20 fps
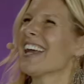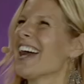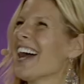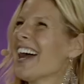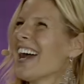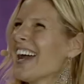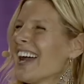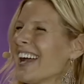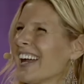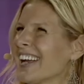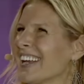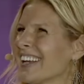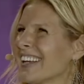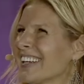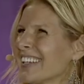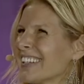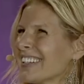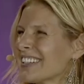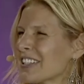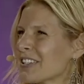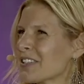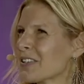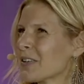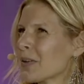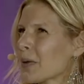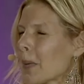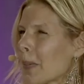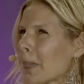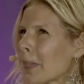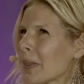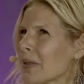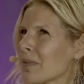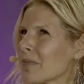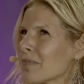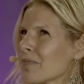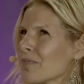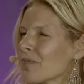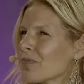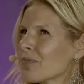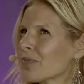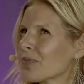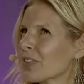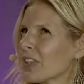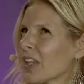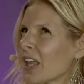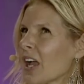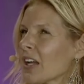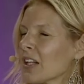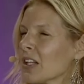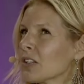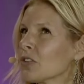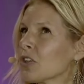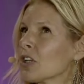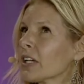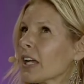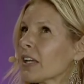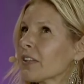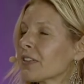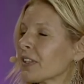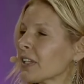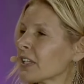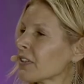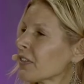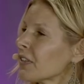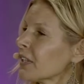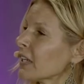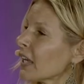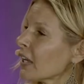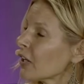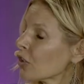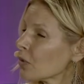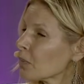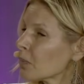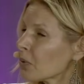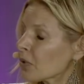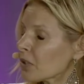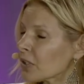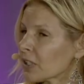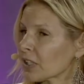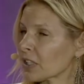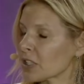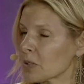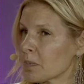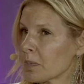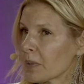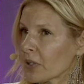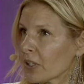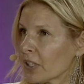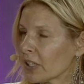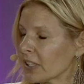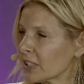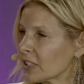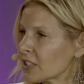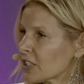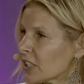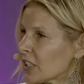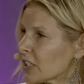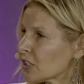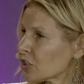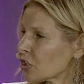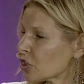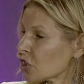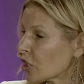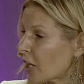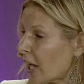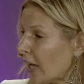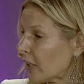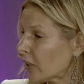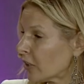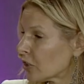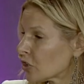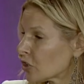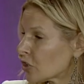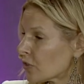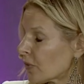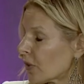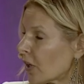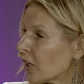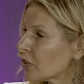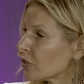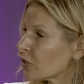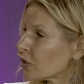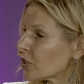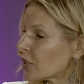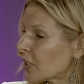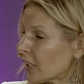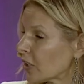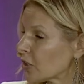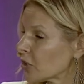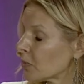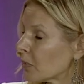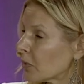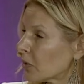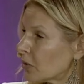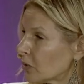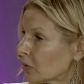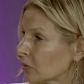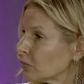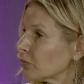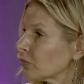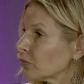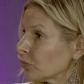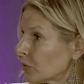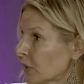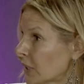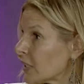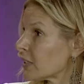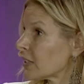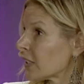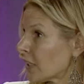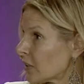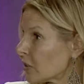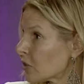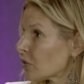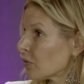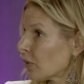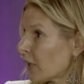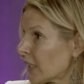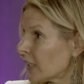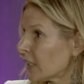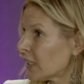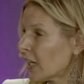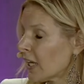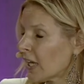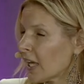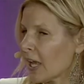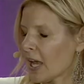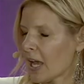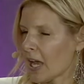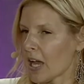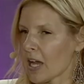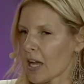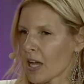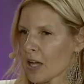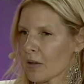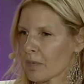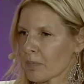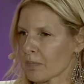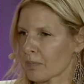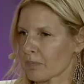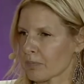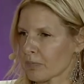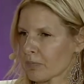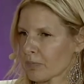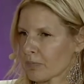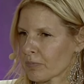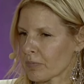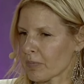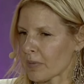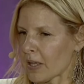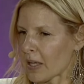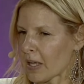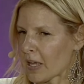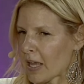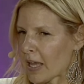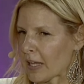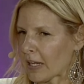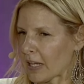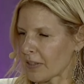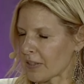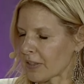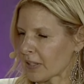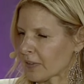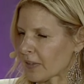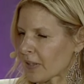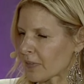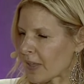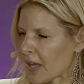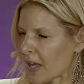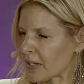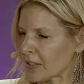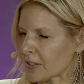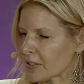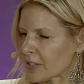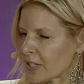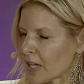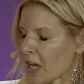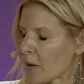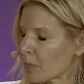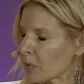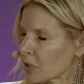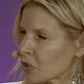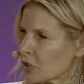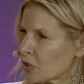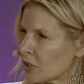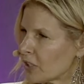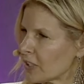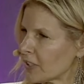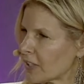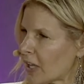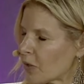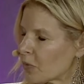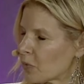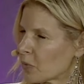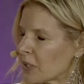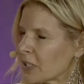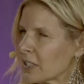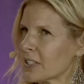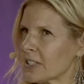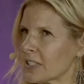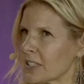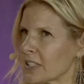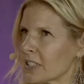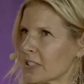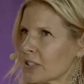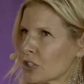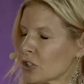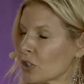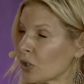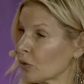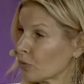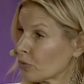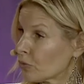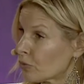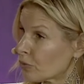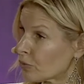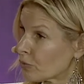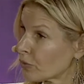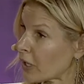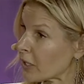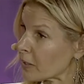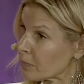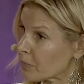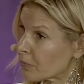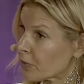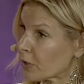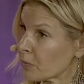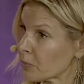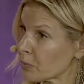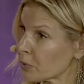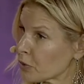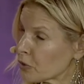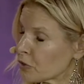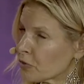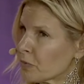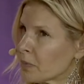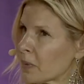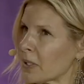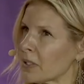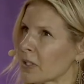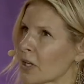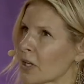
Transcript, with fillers: there another thing that you still think needs to be solved that Look, maybe I you think can the help? The airport experience is challenged for understandable reasons, right? Um, and I think that that is the opportunity that we see so ripe for improvement.